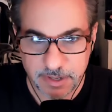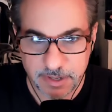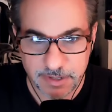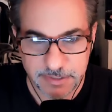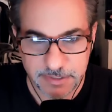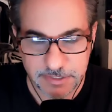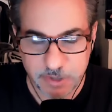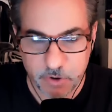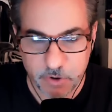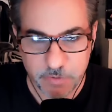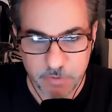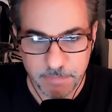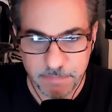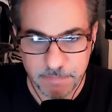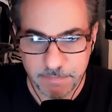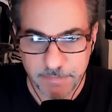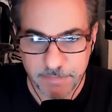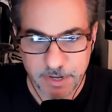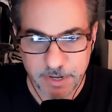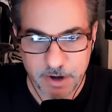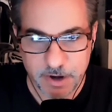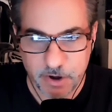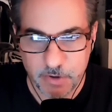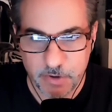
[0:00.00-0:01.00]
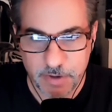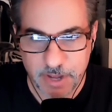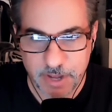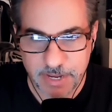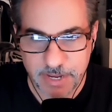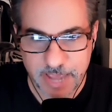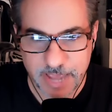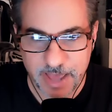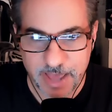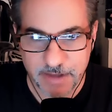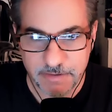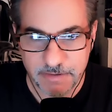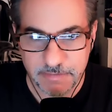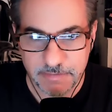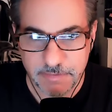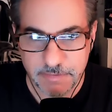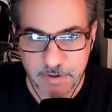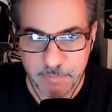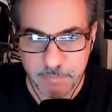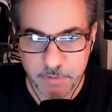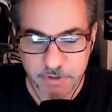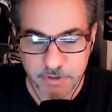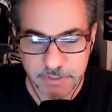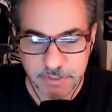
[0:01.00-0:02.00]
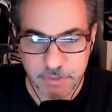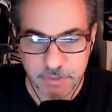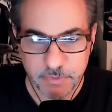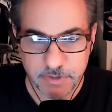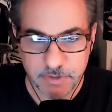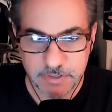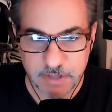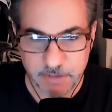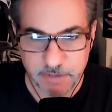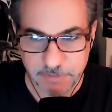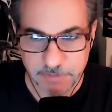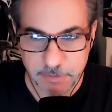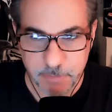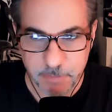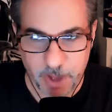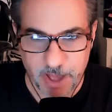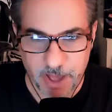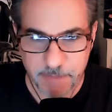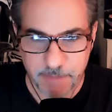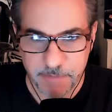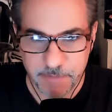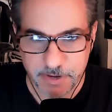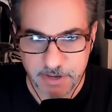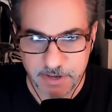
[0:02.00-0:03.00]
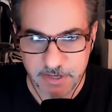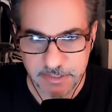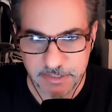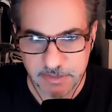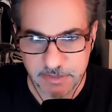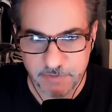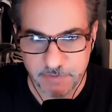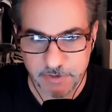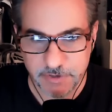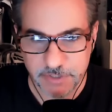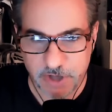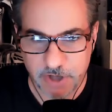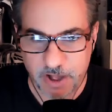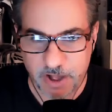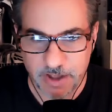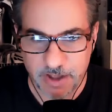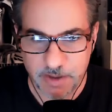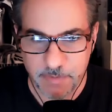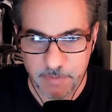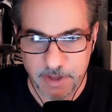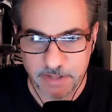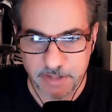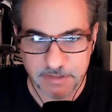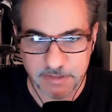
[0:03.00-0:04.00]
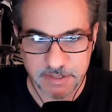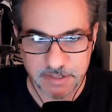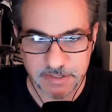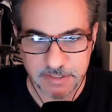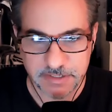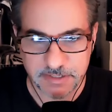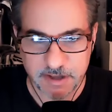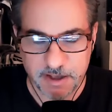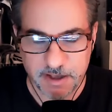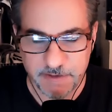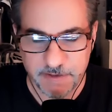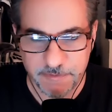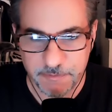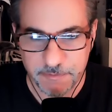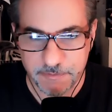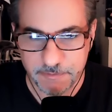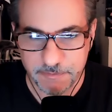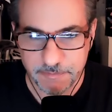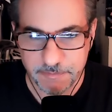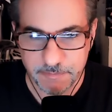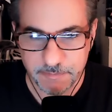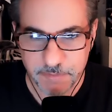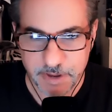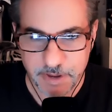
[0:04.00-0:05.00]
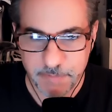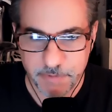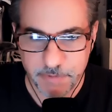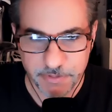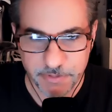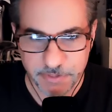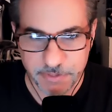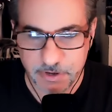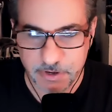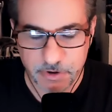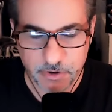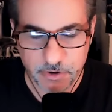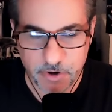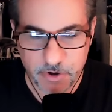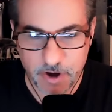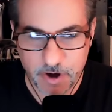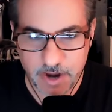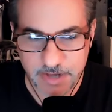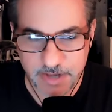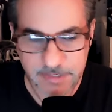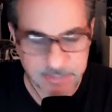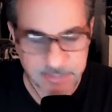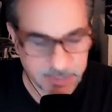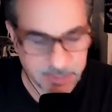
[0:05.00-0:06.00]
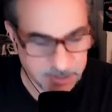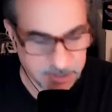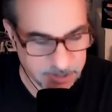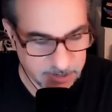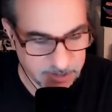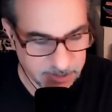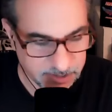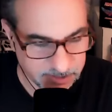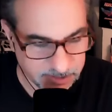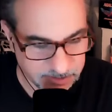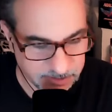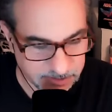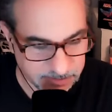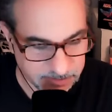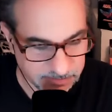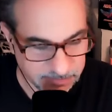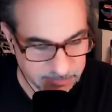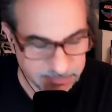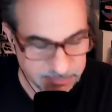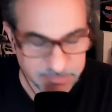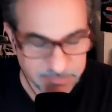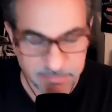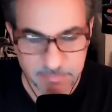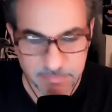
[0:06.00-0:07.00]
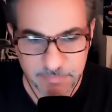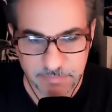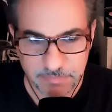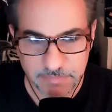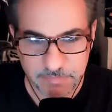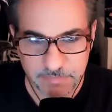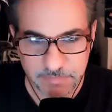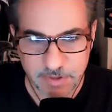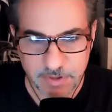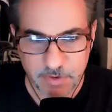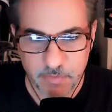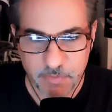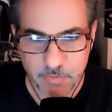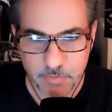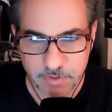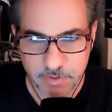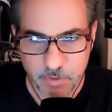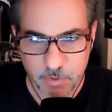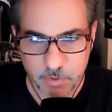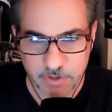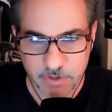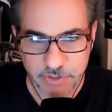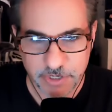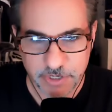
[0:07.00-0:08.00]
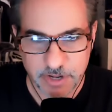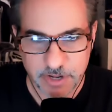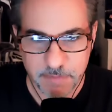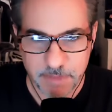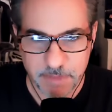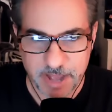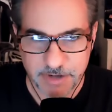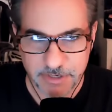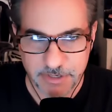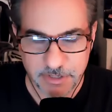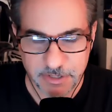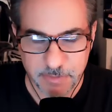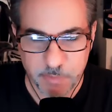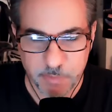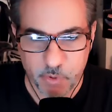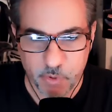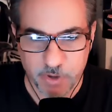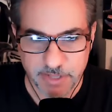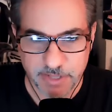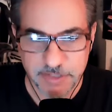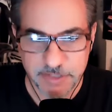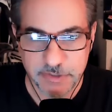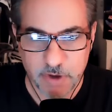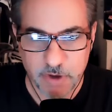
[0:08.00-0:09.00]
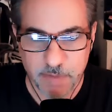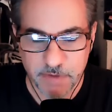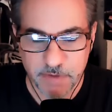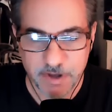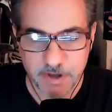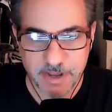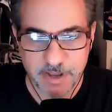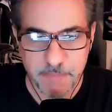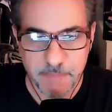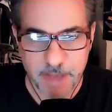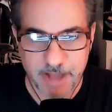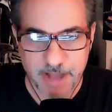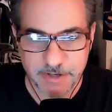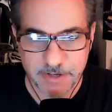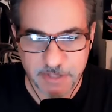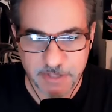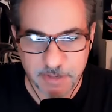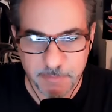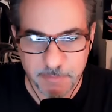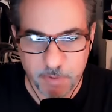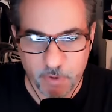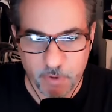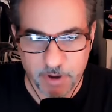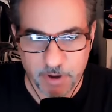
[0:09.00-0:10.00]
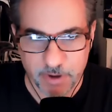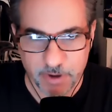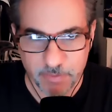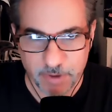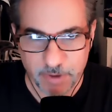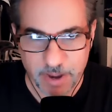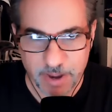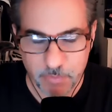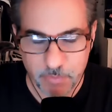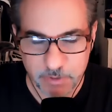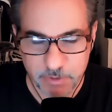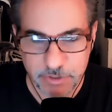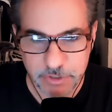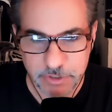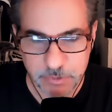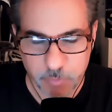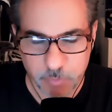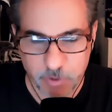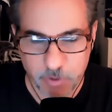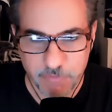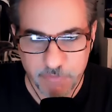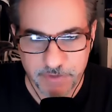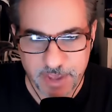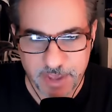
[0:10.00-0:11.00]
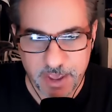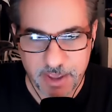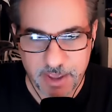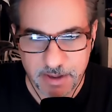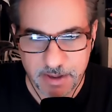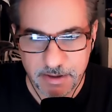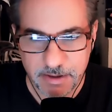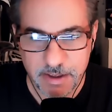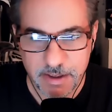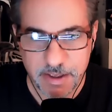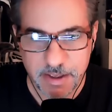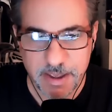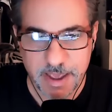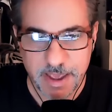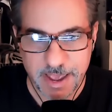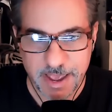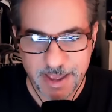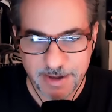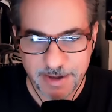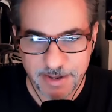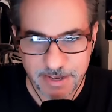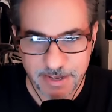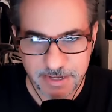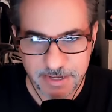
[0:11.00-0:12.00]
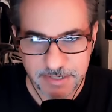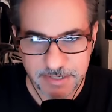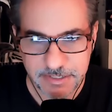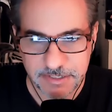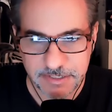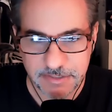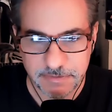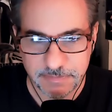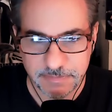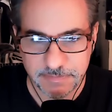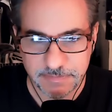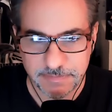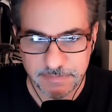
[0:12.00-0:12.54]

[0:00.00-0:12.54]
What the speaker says: So, you know, again, it puts you in a tough spot because if you talk about this stuff, people think you're crazy and they want you to get back to the point. So I'm going to get back to the point, right? Which is Wolfgang and his